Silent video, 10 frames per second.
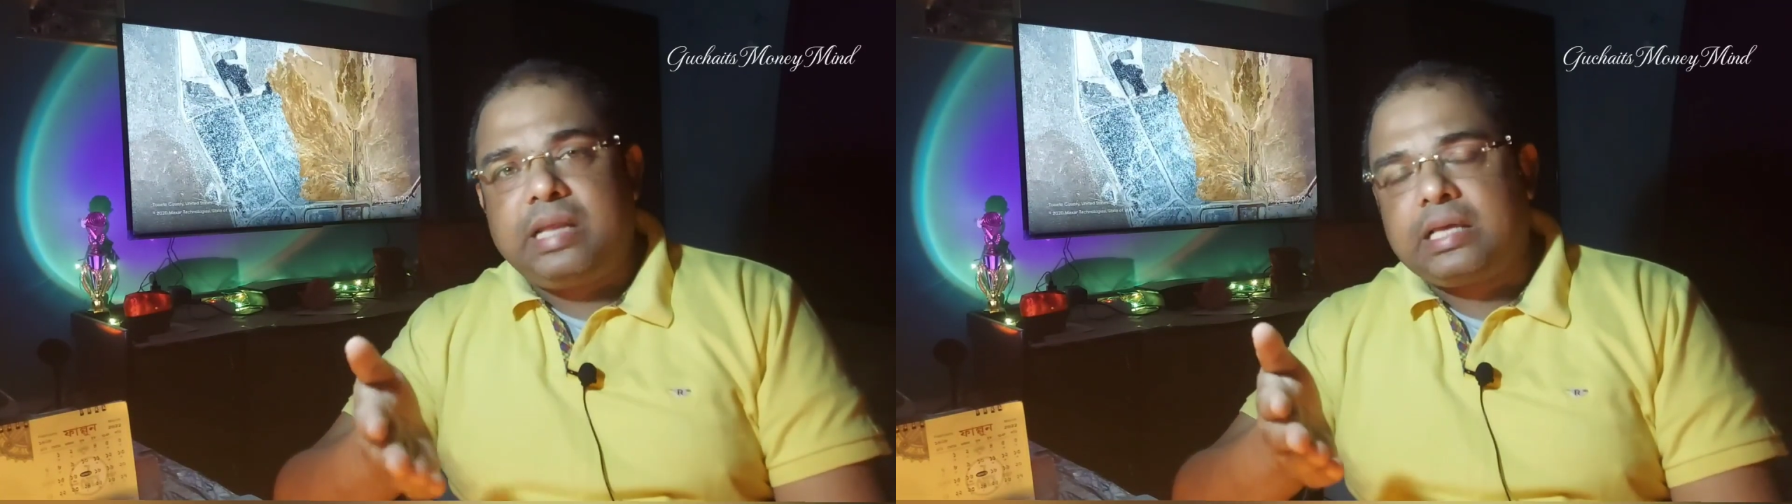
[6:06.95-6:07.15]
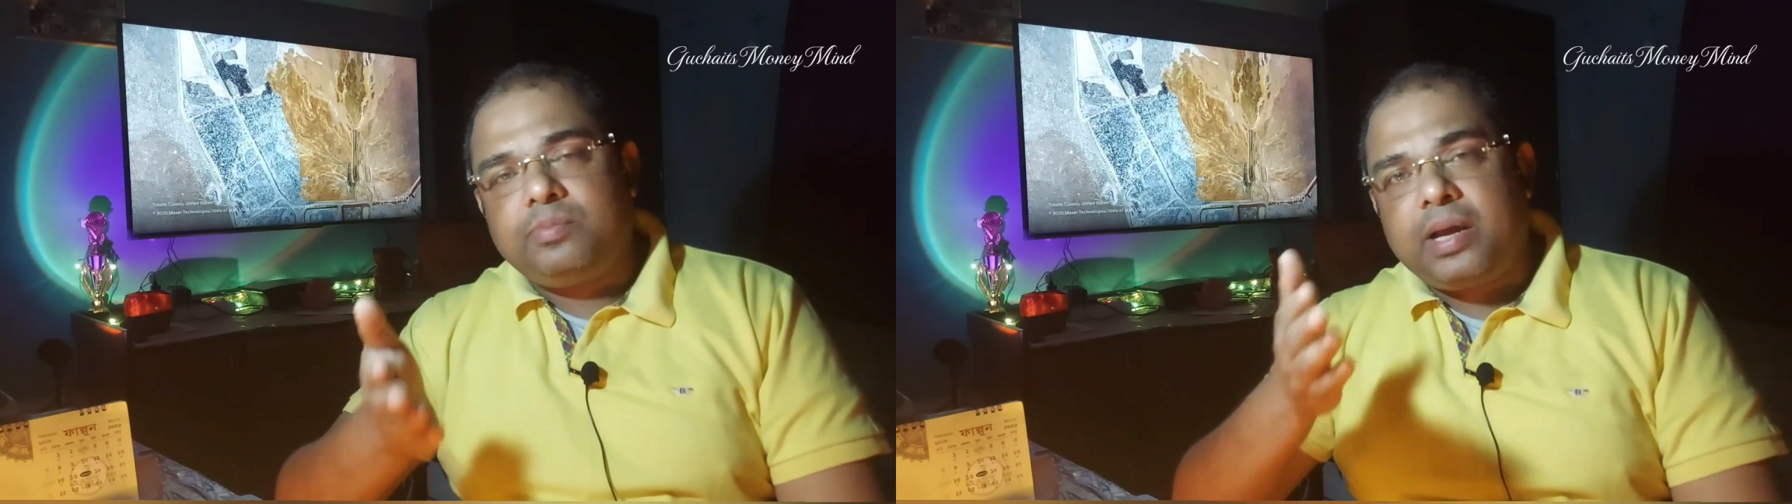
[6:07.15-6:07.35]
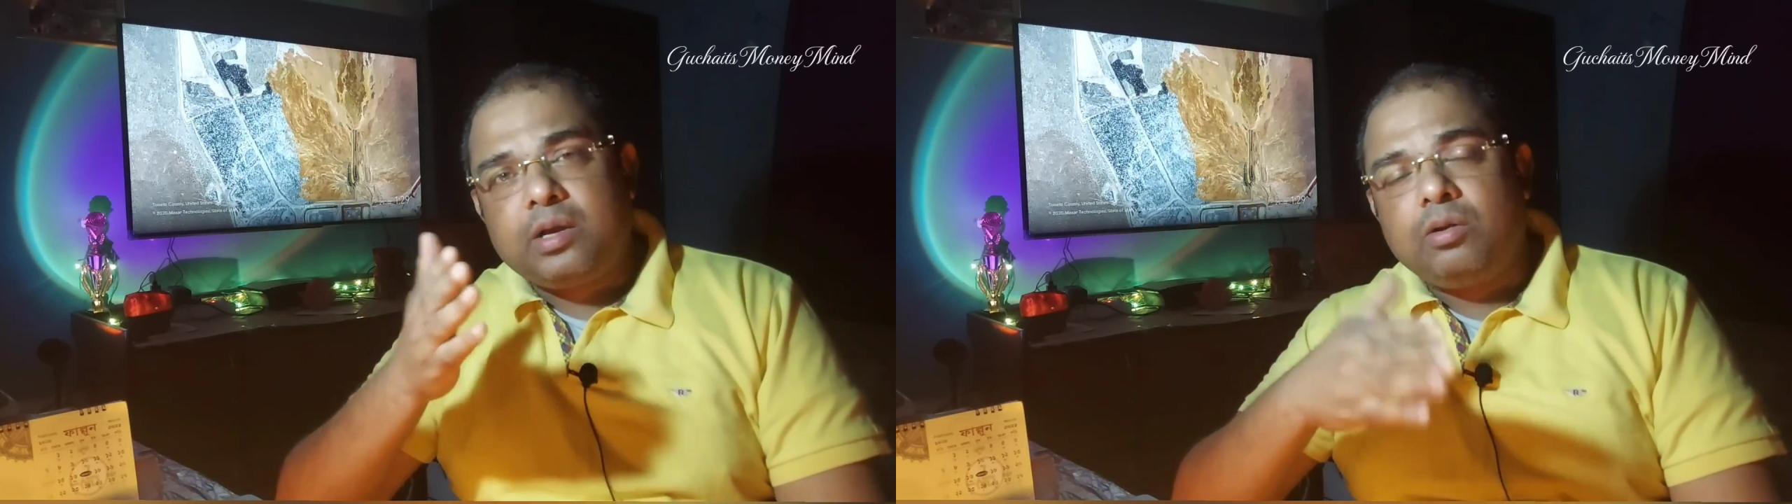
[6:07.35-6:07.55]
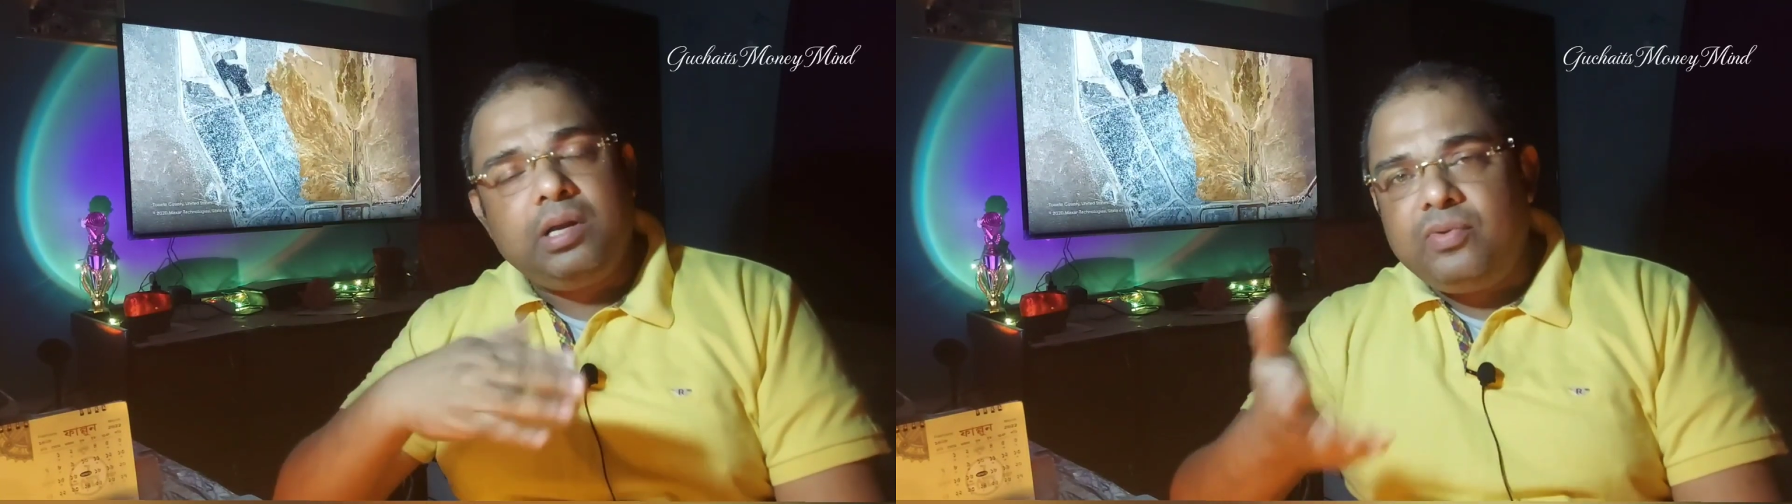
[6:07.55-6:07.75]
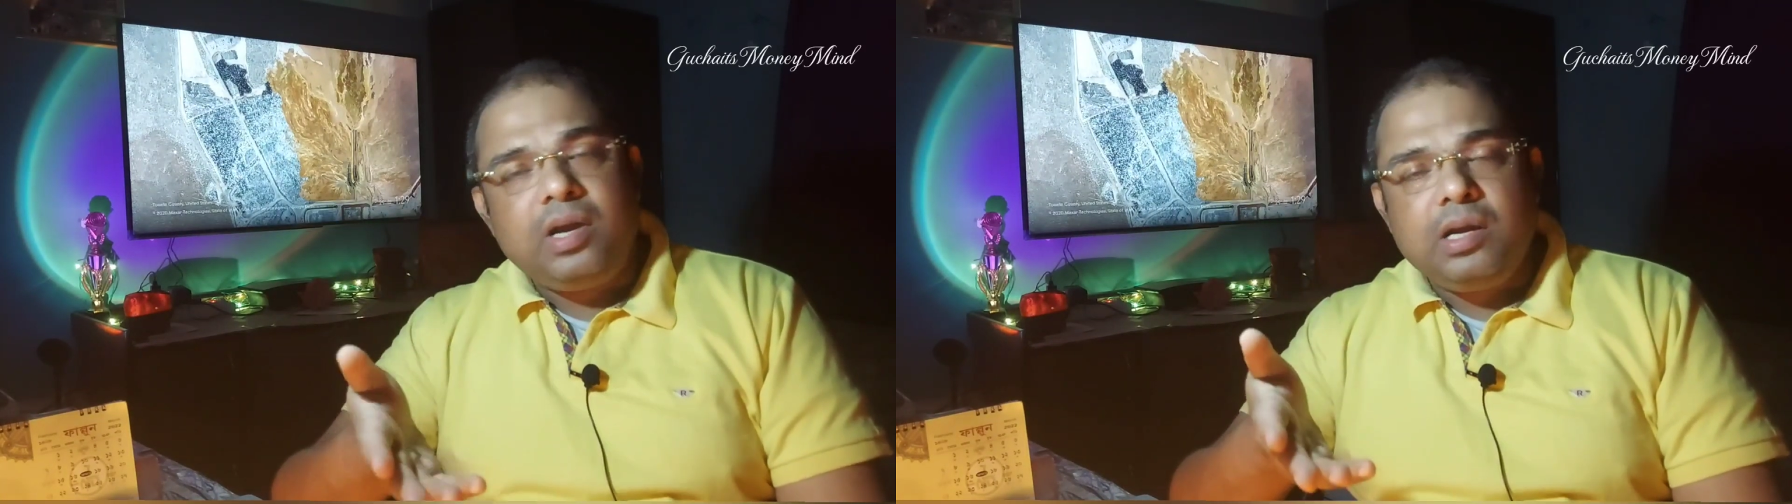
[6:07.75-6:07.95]
tax bracket on
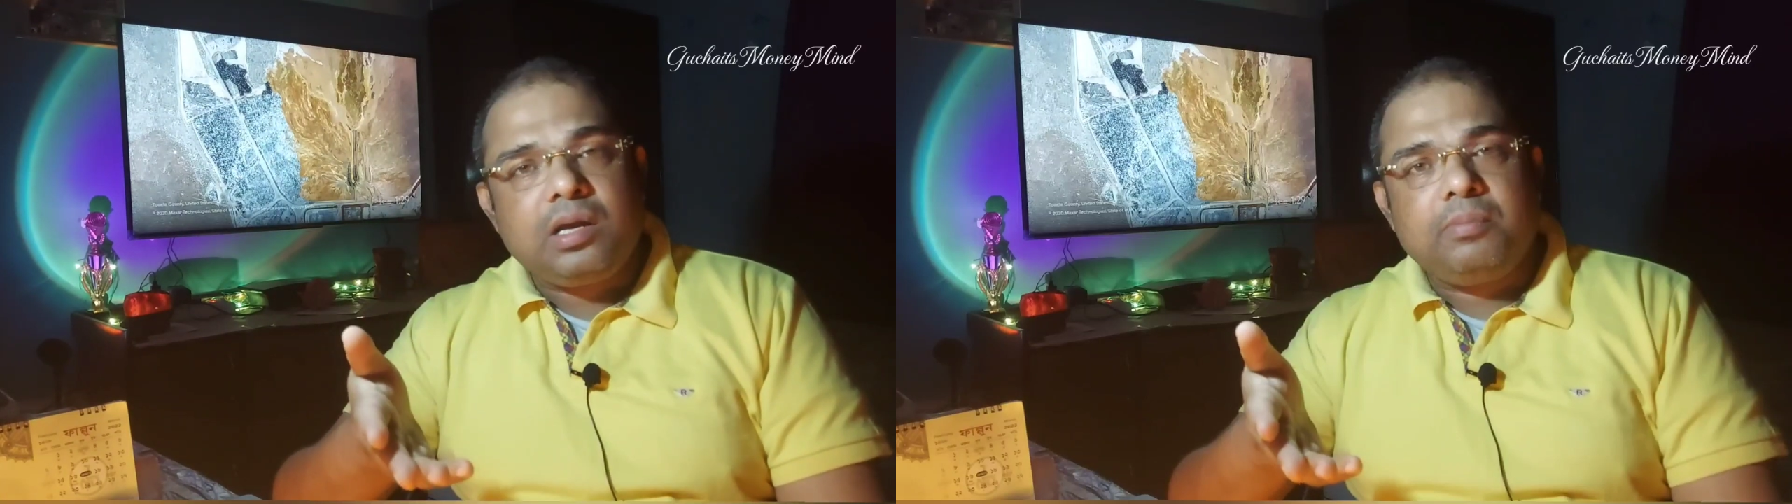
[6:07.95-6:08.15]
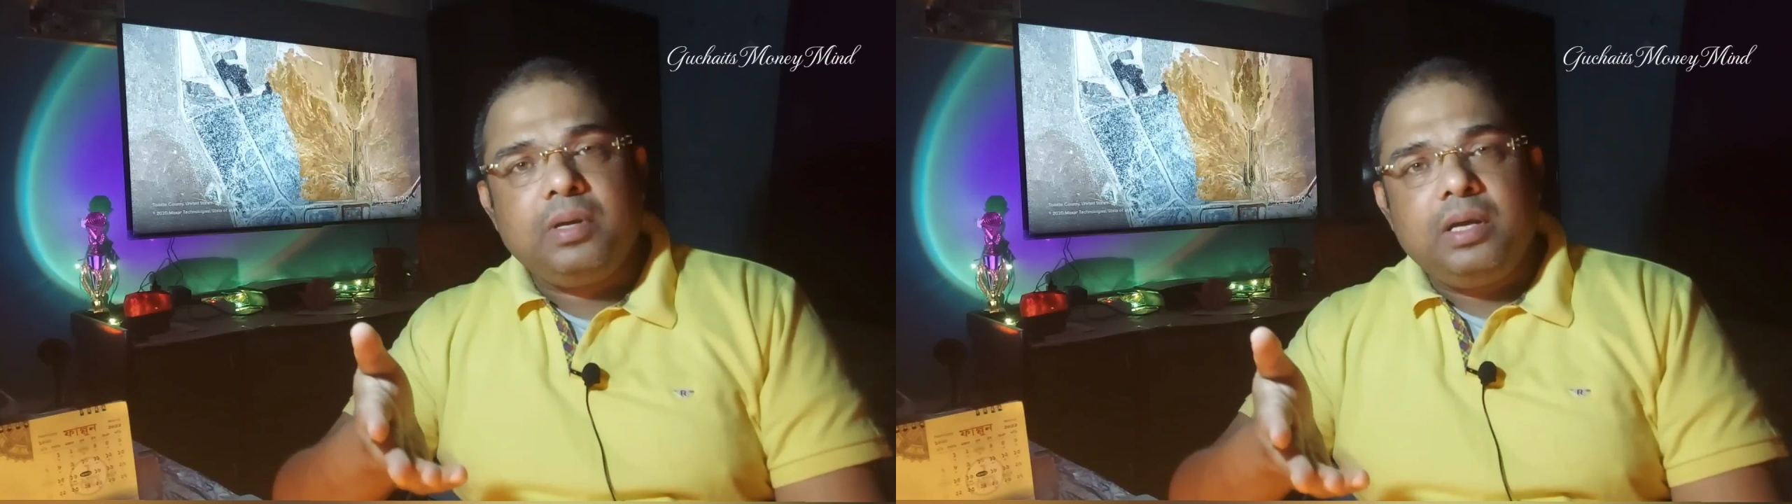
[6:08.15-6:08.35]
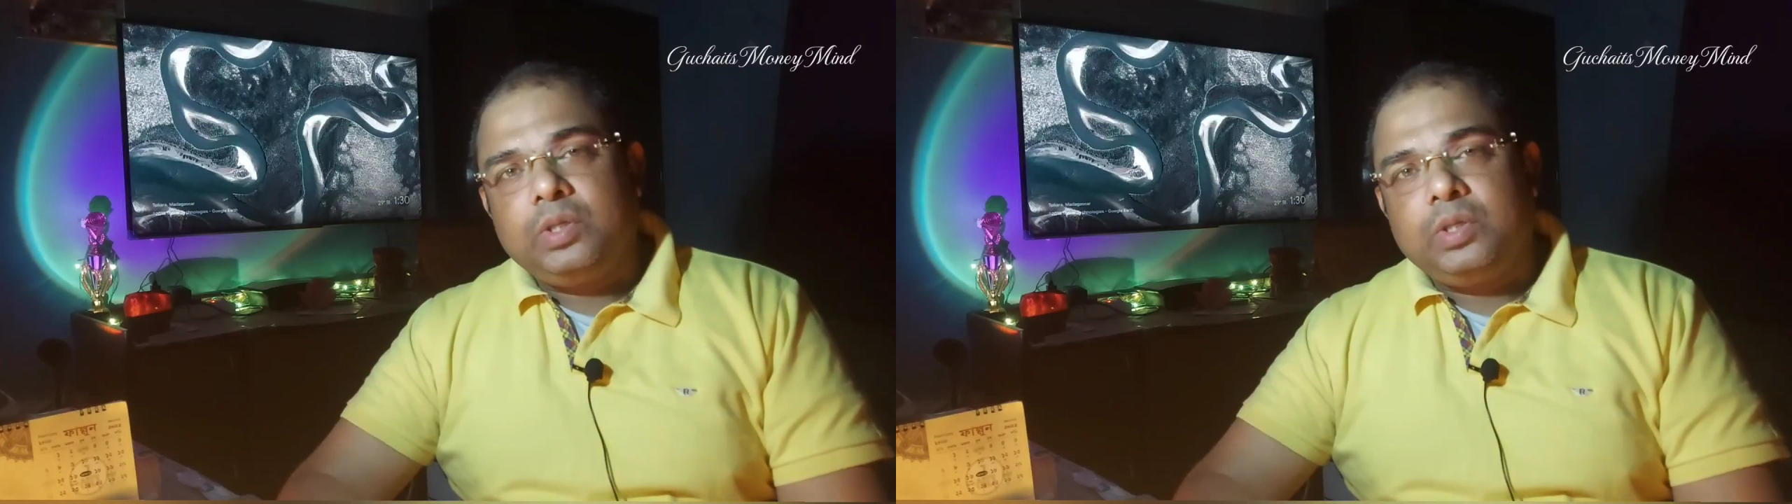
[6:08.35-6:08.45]
dividend income.